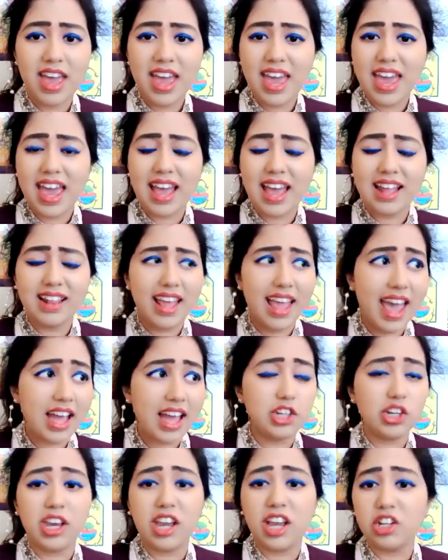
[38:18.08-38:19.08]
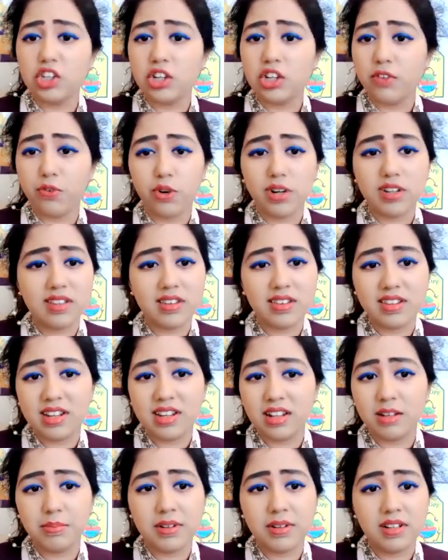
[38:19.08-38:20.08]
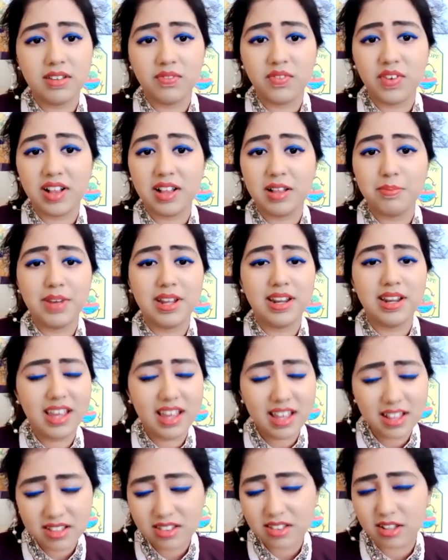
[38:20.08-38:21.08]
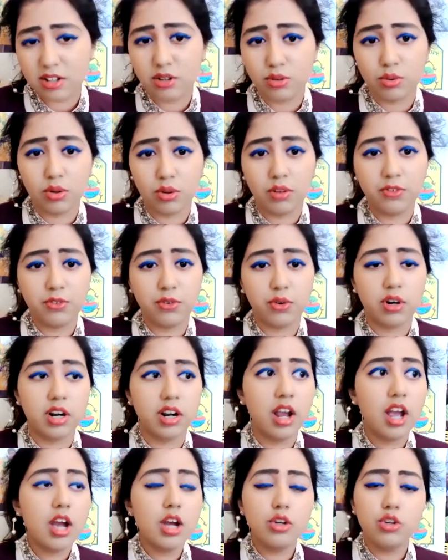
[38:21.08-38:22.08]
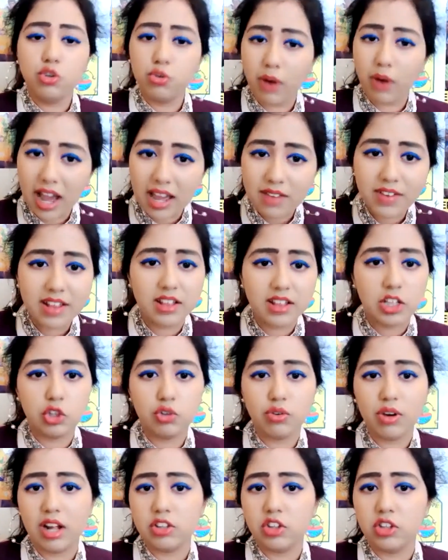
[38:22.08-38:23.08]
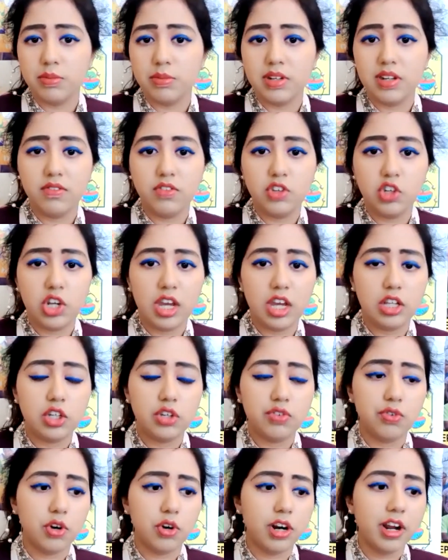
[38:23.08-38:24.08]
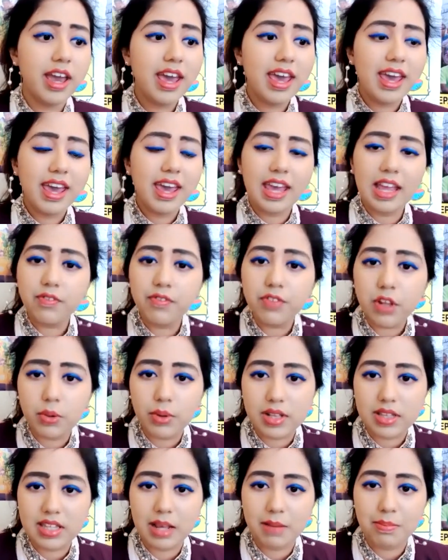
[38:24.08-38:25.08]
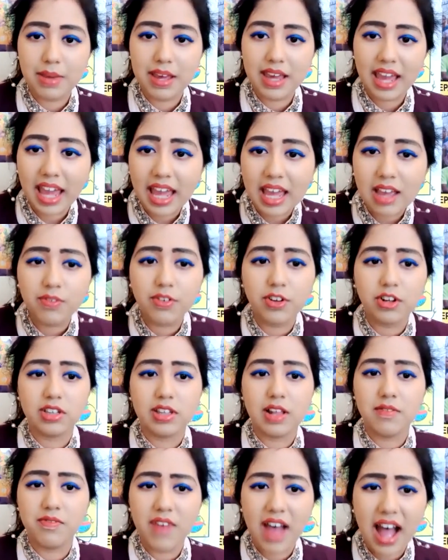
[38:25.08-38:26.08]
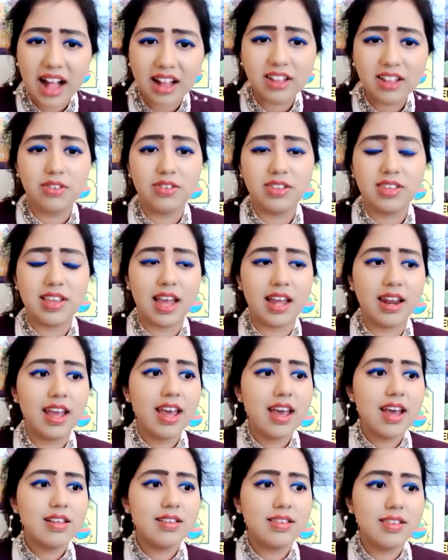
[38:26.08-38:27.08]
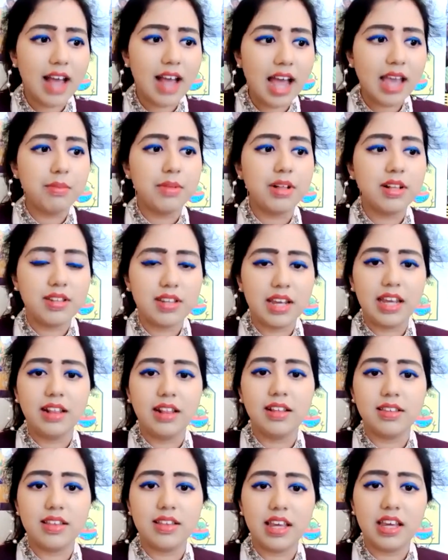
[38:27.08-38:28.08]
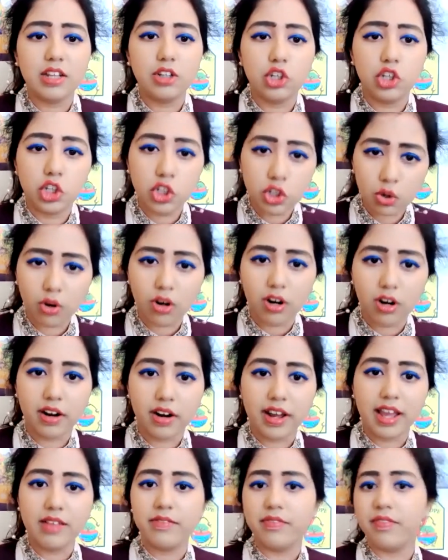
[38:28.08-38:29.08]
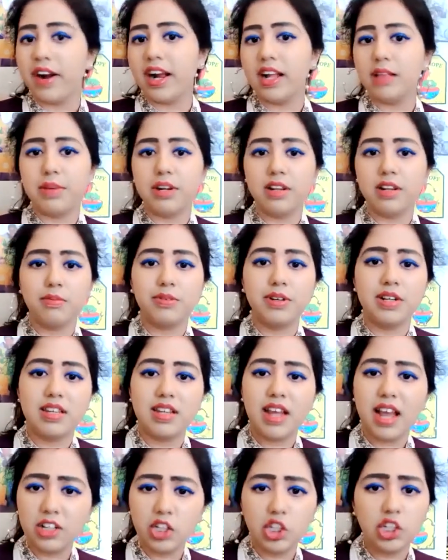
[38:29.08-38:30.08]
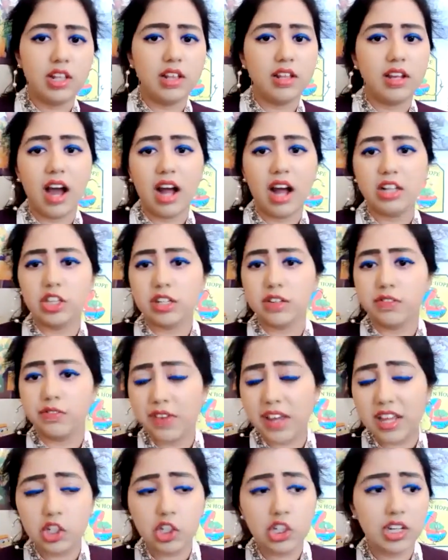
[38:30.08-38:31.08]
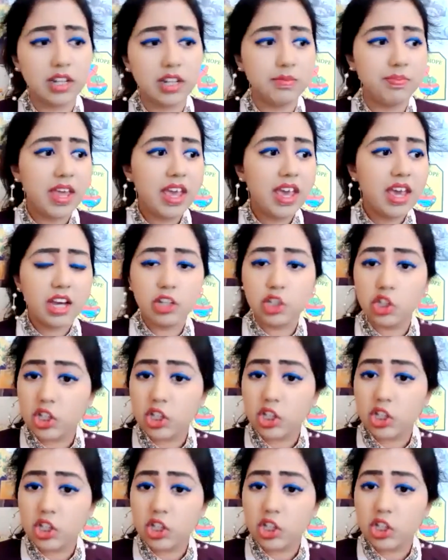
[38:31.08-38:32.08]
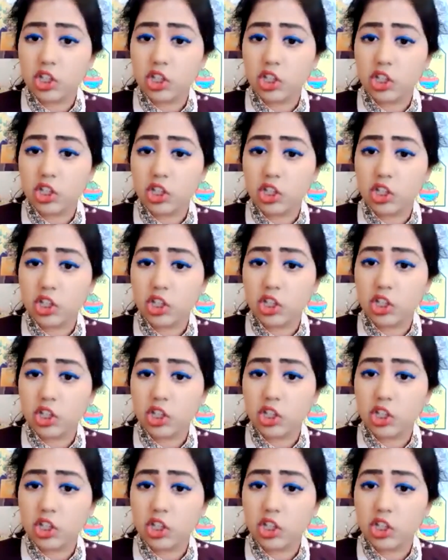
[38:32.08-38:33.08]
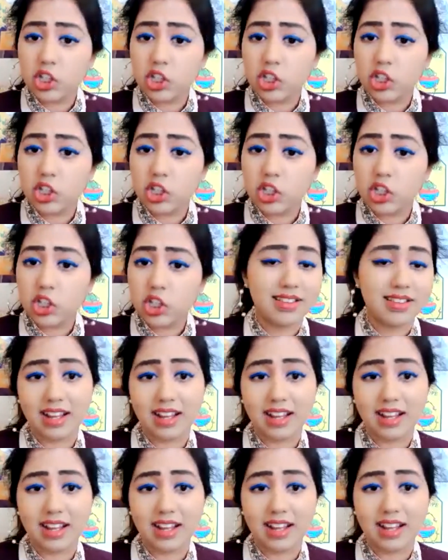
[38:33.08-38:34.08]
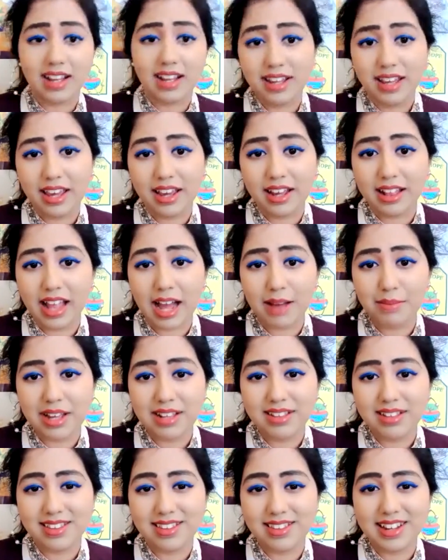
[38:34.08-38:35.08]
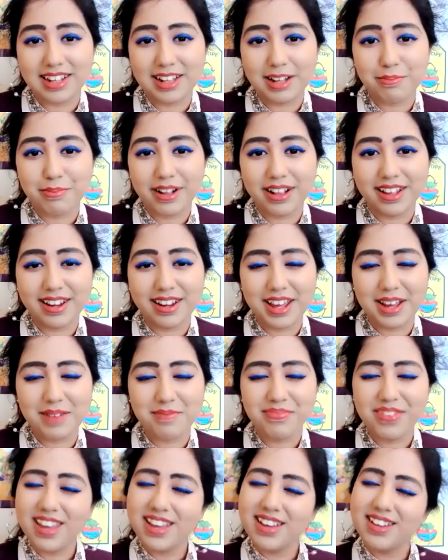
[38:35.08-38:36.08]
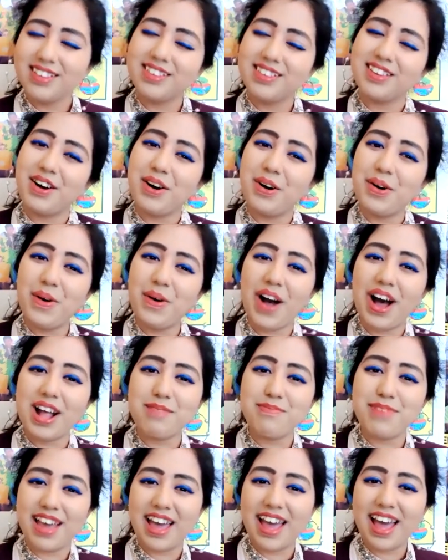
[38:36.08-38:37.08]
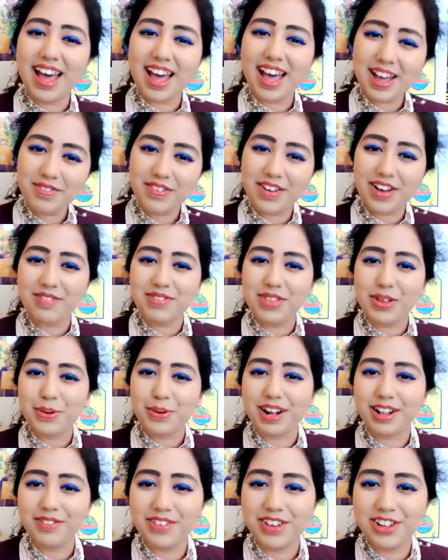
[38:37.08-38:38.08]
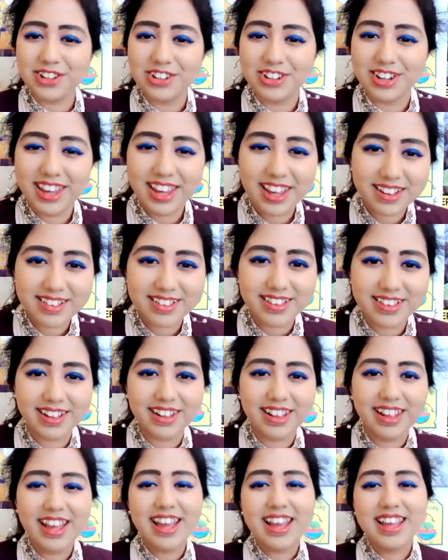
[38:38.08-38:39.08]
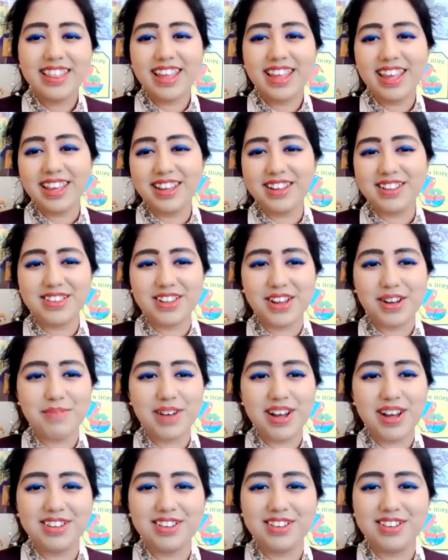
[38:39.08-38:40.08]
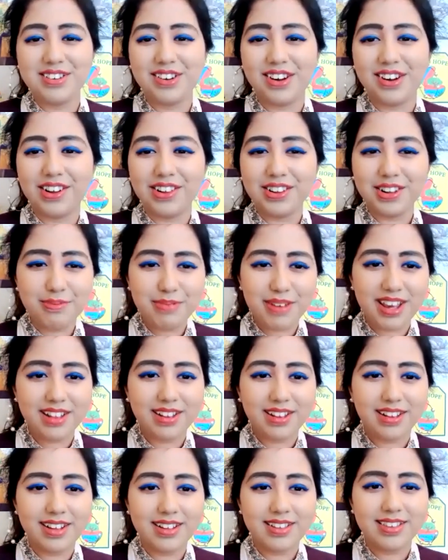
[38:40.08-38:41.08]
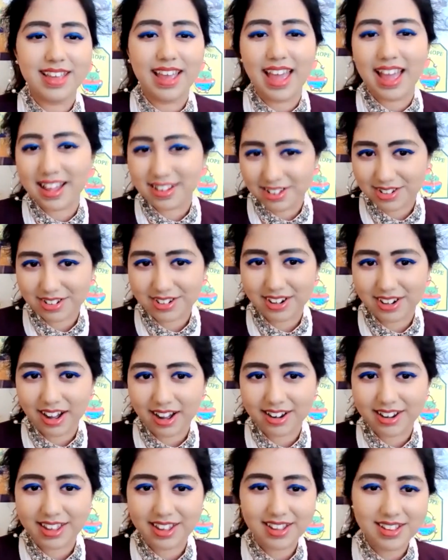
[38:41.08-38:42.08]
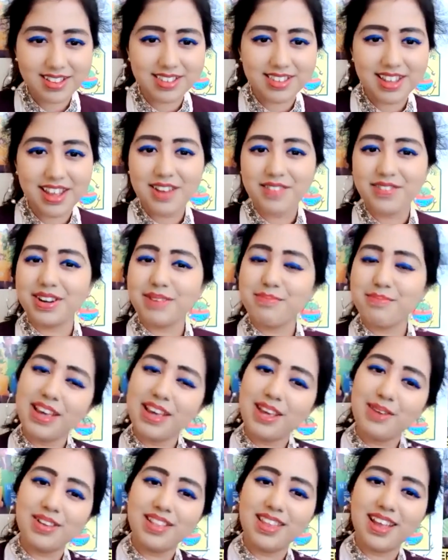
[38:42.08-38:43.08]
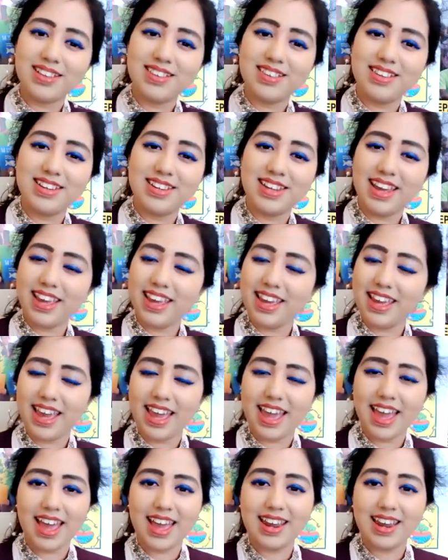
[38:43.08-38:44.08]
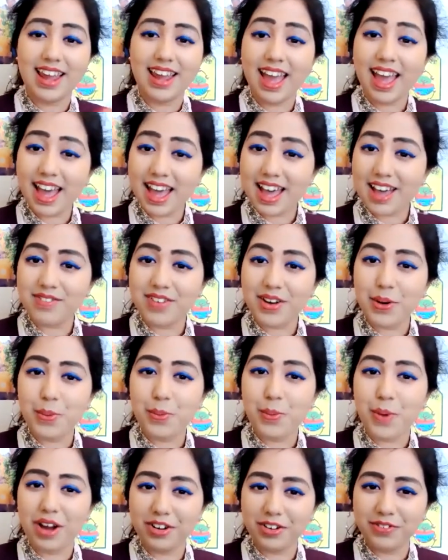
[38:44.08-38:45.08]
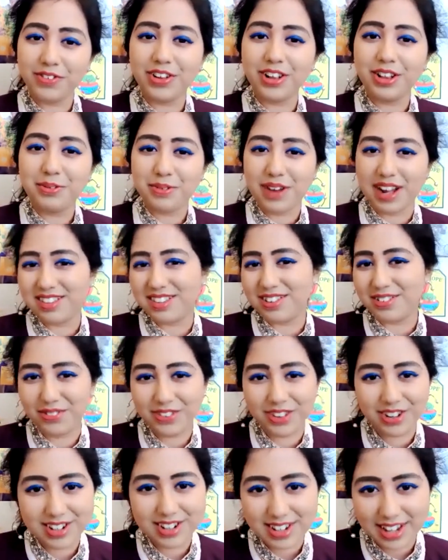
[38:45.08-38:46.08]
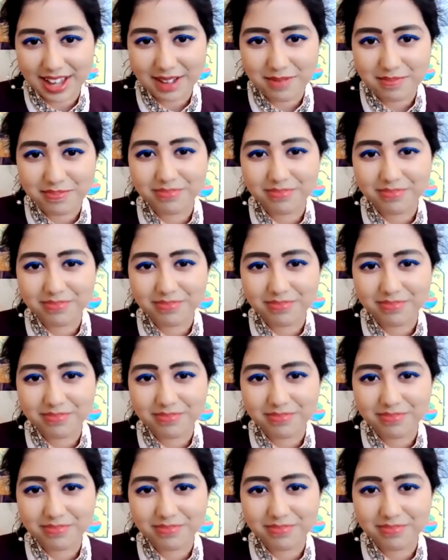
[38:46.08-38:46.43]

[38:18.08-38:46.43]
And education for sustainable development is the tool for driving this transformative change, for influencing behaviors and values that simultaneously ensure environmental protection and conservation, achieving social equity, and accelerating economic sustainability. So on behalf of the World Future Council, thank you so much to all our panelists and to our audience for being with us today, and have a wonderful rest of your day.